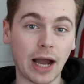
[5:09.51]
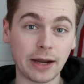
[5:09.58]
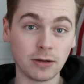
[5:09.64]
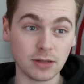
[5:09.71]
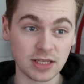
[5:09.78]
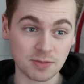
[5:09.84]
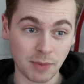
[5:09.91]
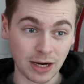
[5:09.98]

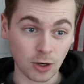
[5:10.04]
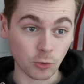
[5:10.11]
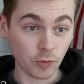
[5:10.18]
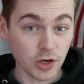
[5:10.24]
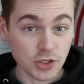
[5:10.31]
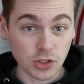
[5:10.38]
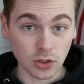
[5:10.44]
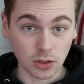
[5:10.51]
i-dle is my
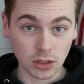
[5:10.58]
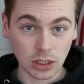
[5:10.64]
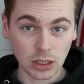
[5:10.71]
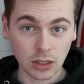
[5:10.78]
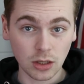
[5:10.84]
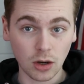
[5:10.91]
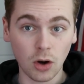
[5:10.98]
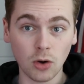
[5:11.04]
original
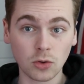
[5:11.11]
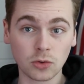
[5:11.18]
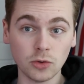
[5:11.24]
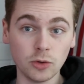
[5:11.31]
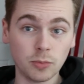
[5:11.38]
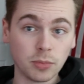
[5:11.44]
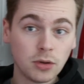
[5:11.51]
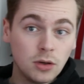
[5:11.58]
alt
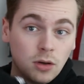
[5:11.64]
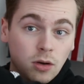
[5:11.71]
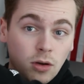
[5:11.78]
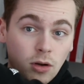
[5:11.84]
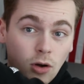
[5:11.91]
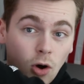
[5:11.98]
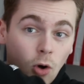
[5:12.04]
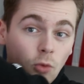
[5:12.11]
group.
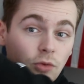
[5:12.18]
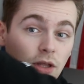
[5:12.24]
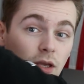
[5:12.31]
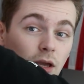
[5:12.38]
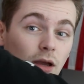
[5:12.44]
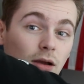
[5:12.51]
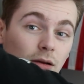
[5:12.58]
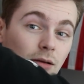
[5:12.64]

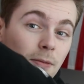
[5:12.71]
Only